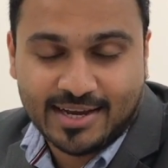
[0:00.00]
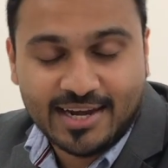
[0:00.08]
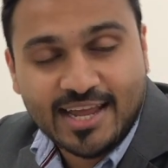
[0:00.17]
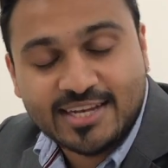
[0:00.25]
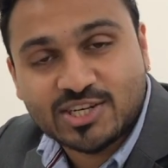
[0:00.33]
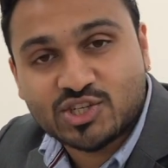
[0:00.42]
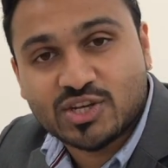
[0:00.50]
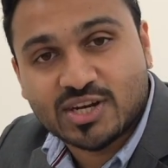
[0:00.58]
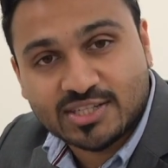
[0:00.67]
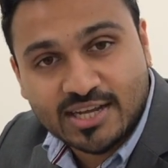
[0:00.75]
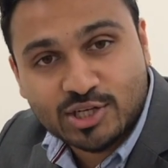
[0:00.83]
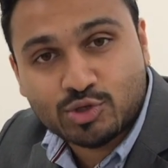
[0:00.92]
Later, she
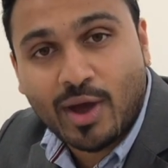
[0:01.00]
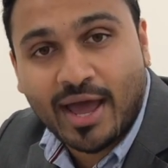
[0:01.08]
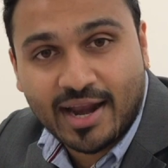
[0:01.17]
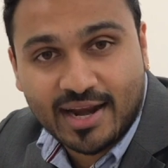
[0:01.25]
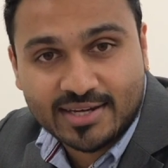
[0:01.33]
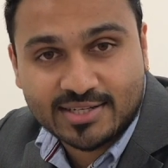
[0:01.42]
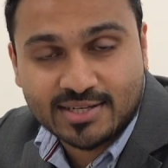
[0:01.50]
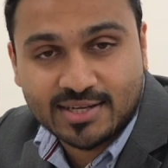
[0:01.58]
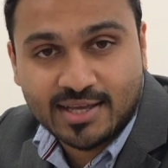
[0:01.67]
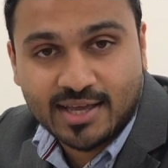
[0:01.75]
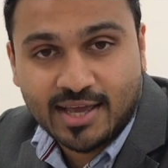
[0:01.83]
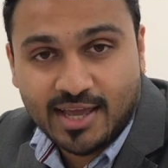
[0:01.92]
returned to Ireland.
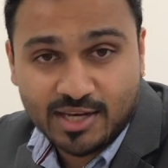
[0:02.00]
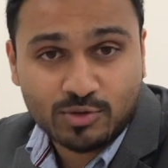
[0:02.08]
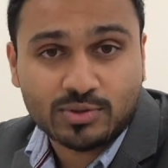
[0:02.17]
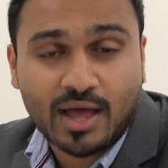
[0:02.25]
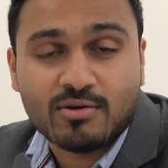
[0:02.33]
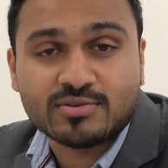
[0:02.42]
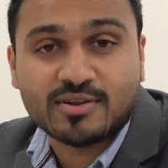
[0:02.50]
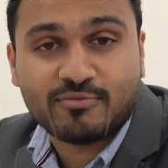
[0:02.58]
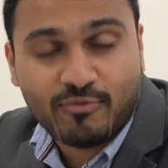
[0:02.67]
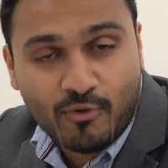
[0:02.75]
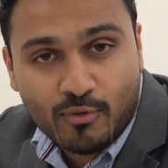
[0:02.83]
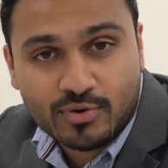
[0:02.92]
In
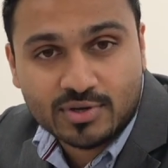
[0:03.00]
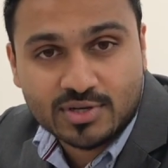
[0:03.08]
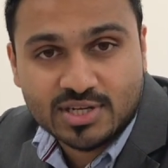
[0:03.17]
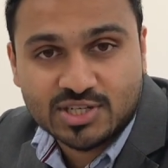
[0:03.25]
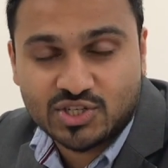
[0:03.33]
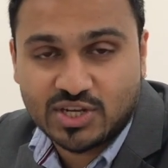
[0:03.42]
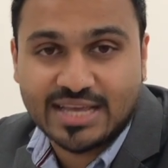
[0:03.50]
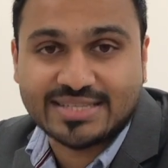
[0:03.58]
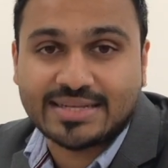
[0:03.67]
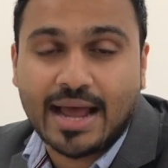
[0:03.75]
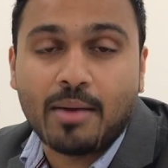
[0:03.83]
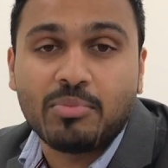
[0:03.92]
2004, she
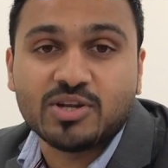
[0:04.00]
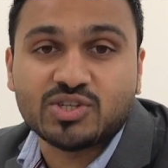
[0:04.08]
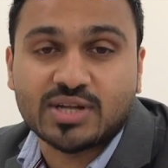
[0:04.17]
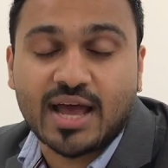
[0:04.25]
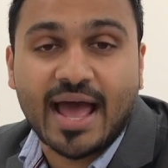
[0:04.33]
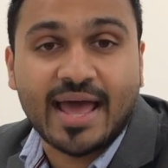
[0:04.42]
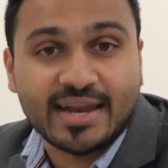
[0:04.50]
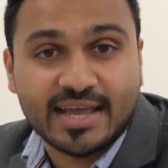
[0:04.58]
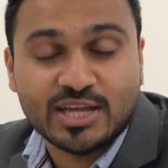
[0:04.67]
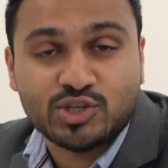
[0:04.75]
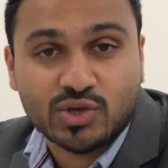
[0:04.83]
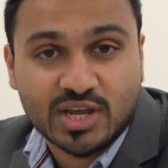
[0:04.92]
established an
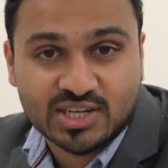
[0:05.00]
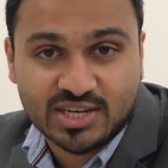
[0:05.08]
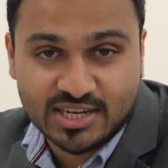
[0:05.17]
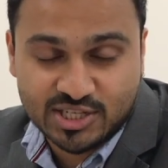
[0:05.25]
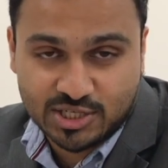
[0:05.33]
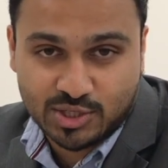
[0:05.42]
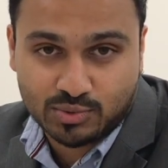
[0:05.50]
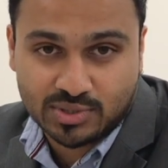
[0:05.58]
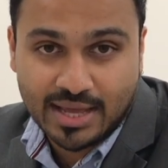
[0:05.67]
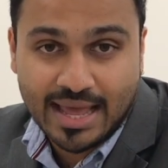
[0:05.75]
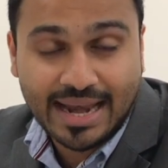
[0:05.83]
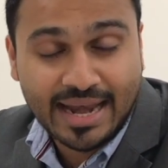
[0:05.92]
educational institute
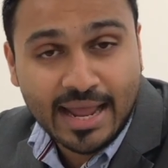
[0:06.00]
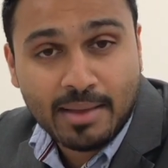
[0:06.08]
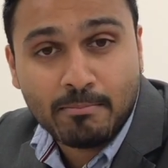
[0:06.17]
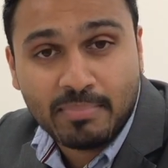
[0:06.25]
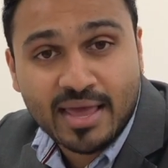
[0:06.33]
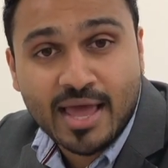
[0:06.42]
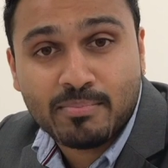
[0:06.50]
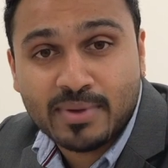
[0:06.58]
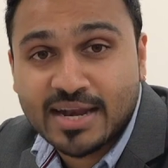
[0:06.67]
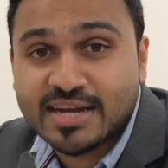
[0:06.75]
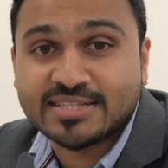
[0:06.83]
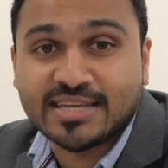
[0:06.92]
named B&B
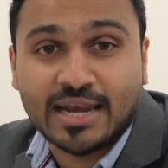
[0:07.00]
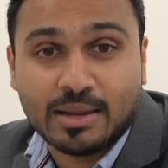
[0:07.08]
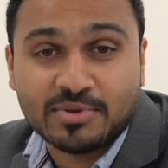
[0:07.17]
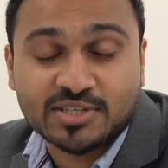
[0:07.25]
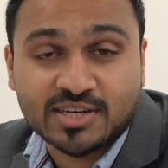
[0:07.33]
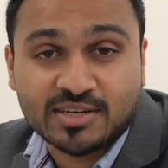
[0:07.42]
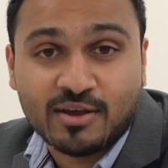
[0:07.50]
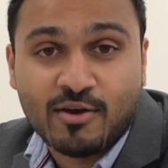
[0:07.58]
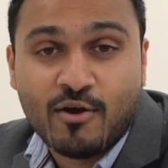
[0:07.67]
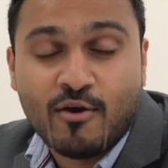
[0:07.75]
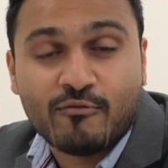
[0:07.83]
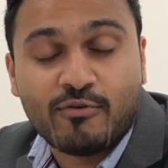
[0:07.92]
Nursing Limited
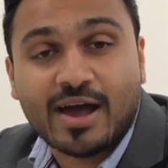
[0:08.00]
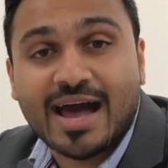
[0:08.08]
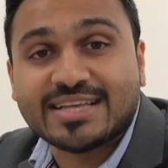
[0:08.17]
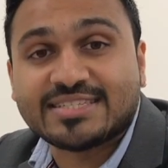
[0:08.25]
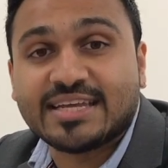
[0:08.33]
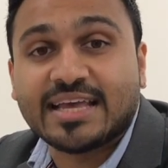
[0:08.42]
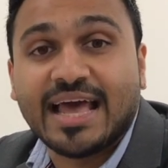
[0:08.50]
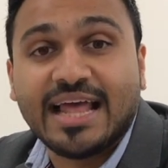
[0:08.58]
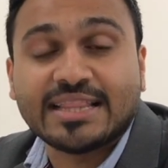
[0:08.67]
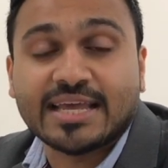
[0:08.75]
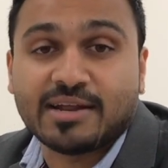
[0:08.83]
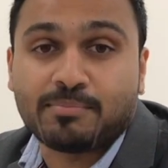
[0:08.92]
for casting
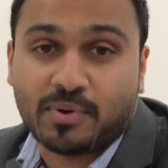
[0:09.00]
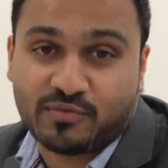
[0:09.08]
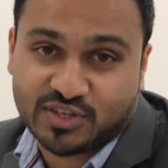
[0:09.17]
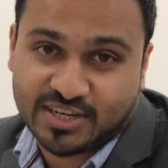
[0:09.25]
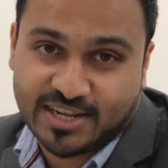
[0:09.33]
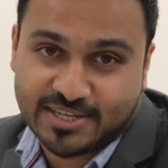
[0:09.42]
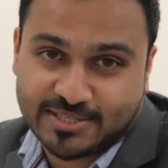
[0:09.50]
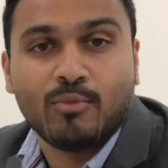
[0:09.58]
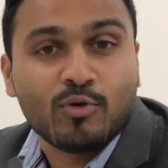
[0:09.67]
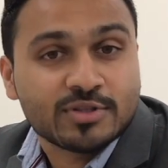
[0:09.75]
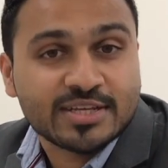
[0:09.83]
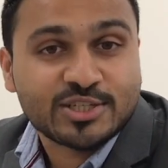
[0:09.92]
healthcare professionals.
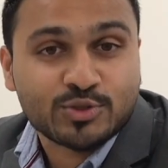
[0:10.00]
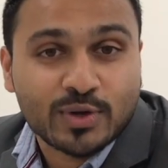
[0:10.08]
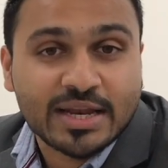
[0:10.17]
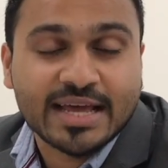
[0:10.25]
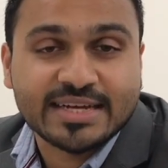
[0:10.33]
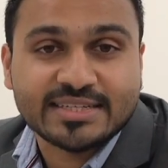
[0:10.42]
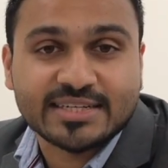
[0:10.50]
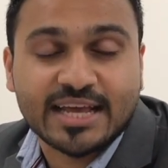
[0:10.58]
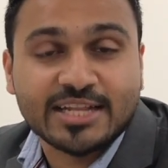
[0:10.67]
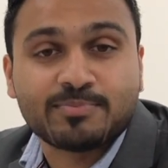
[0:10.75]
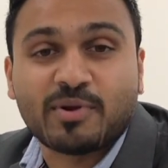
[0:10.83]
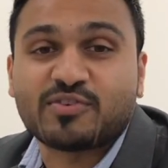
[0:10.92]
More than 1,200
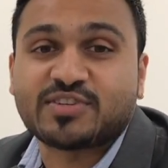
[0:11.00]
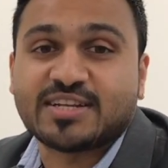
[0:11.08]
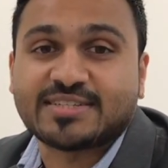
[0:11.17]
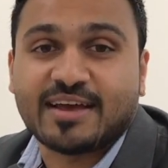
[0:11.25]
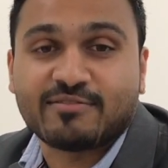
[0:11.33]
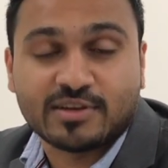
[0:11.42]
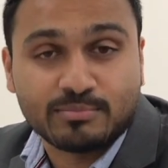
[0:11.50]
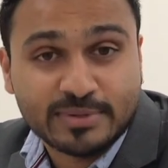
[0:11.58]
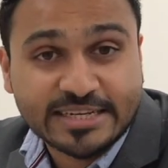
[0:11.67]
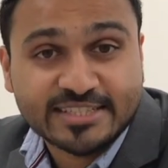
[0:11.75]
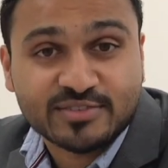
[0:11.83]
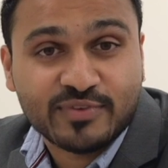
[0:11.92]
health professionals have
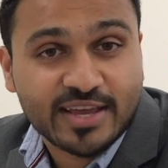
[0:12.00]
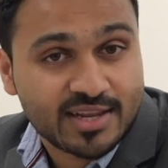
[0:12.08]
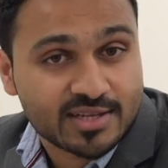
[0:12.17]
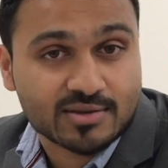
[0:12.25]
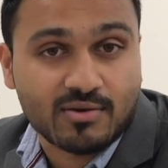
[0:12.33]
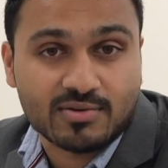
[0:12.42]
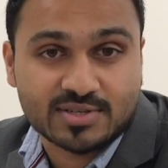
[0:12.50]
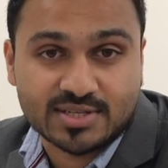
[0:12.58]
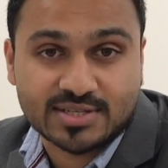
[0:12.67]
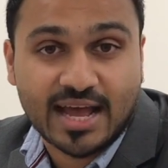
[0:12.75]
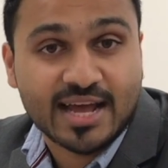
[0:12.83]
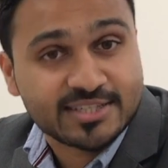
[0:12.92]
completed various
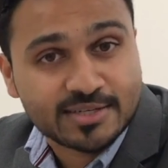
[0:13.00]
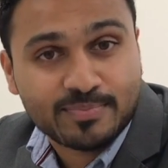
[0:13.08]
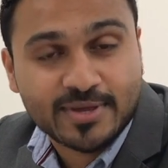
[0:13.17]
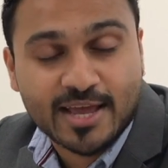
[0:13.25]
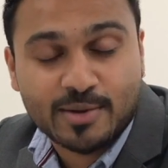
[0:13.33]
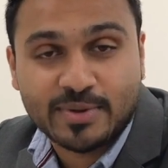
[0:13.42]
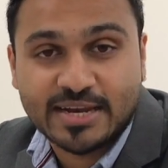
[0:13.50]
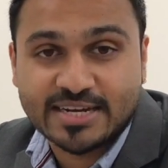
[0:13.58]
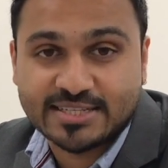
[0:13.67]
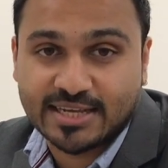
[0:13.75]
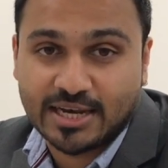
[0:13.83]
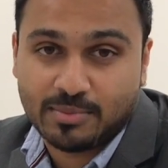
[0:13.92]
courses under B&B
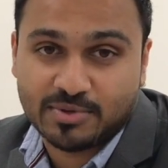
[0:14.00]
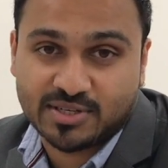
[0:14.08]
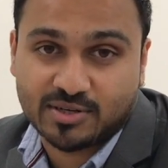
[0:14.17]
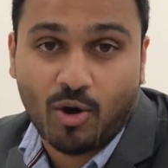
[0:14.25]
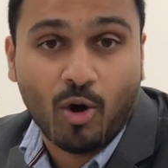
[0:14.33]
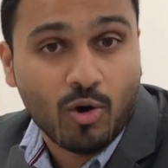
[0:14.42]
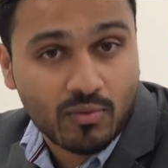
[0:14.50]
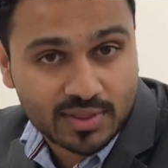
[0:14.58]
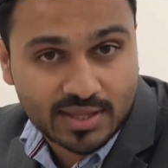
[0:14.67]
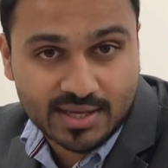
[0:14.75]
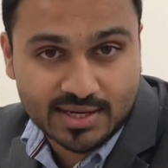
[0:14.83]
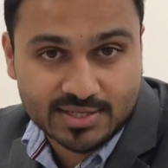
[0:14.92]
Nursing Limited over
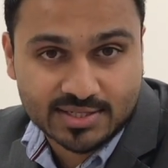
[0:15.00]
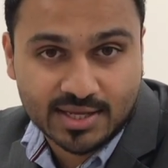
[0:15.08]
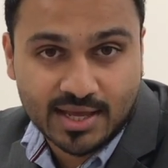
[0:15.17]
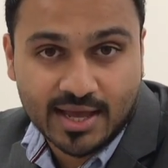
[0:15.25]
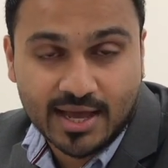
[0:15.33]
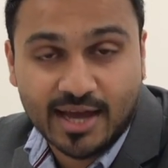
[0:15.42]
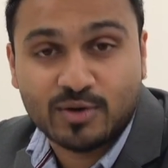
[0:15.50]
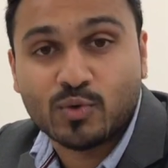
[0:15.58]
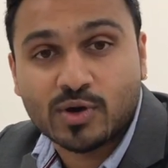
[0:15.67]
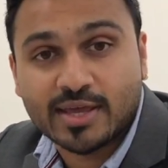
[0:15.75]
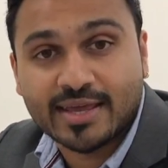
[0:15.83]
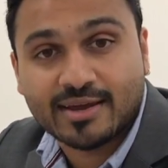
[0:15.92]
the years and
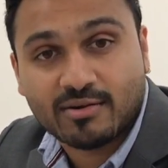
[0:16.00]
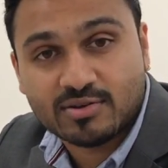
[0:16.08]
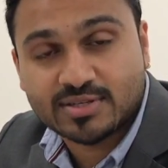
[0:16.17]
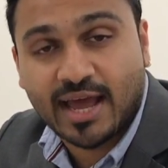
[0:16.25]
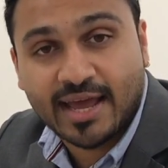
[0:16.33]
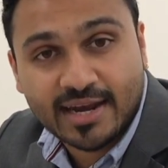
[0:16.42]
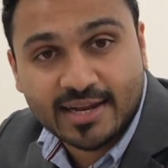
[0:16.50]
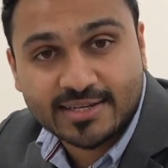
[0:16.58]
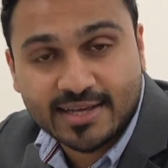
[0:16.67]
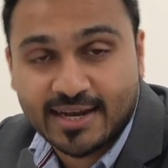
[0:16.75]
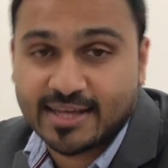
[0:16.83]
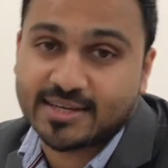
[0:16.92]
working across Ireland
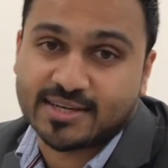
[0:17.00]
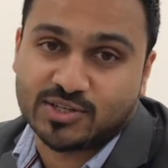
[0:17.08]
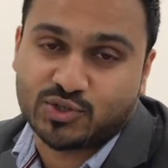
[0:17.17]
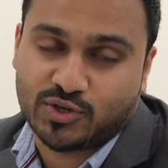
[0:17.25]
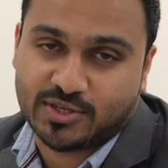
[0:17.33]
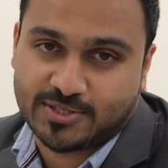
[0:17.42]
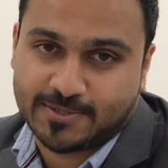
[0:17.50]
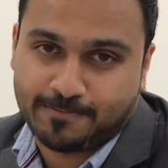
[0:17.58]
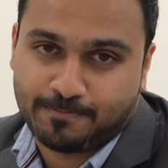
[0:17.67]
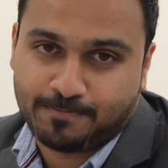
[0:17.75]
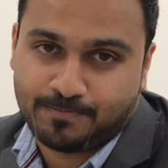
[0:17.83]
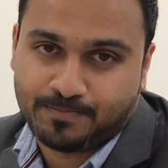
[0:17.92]
and other countries.
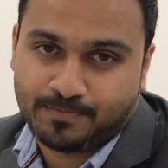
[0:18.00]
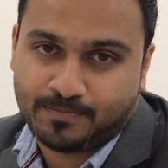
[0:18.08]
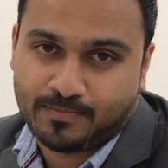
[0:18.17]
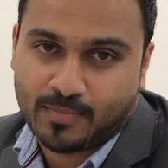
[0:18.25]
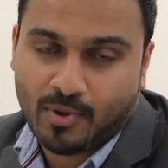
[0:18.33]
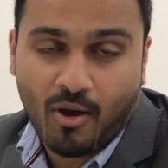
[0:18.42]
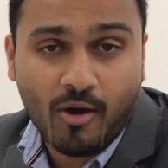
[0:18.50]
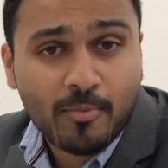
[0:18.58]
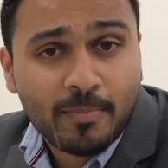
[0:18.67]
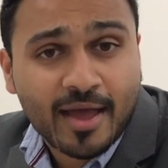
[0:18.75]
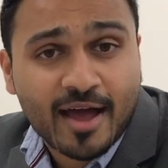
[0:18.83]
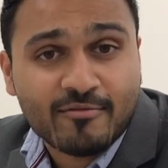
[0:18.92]

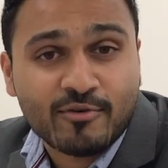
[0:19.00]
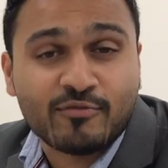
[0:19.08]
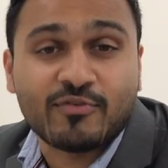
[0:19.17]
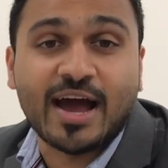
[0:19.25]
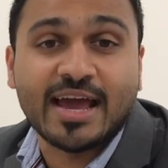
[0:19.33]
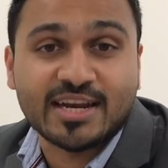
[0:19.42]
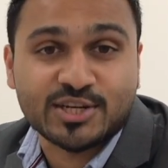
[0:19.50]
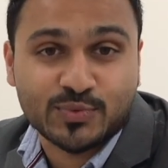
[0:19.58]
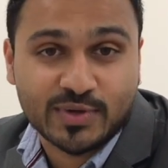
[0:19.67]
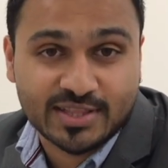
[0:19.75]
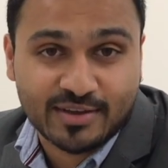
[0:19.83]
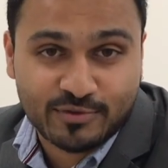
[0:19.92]
On behalf of Irish
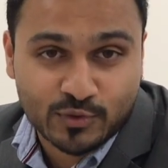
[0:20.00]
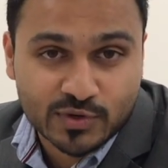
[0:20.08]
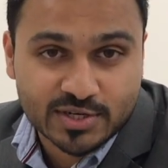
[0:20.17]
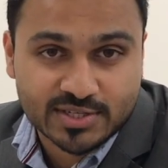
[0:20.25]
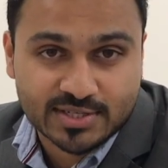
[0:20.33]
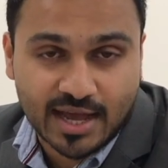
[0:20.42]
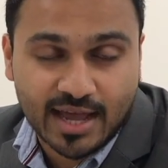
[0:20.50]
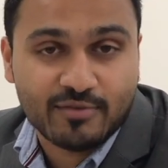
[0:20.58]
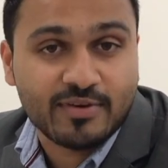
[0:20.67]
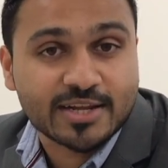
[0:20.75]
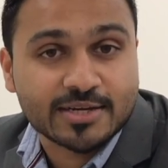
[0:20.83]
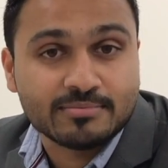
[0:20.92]
Vanitha viewers, I
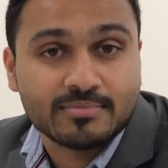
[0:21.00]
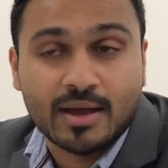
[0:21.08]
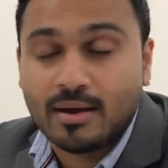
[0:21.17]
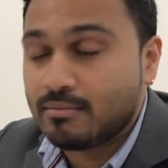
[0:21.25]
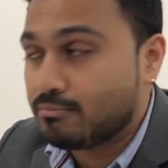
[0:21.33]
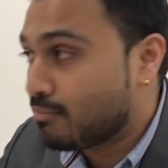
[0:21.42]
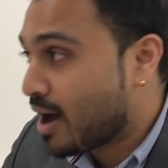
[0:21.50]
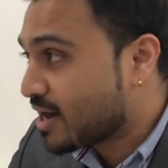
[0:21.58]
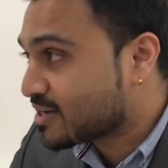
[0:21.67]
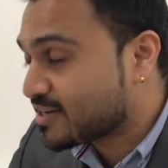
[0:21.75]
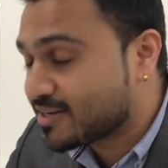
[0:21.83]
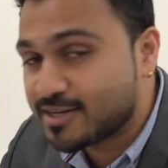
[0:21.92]
welcome
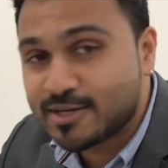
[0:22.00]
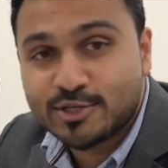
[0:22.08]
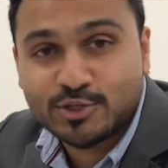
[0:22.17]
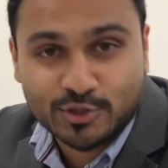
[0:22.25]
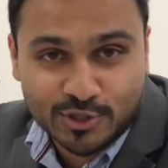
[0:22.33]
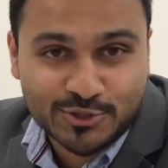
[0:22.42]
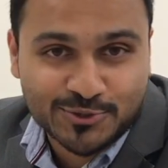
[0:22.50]
Margaret to the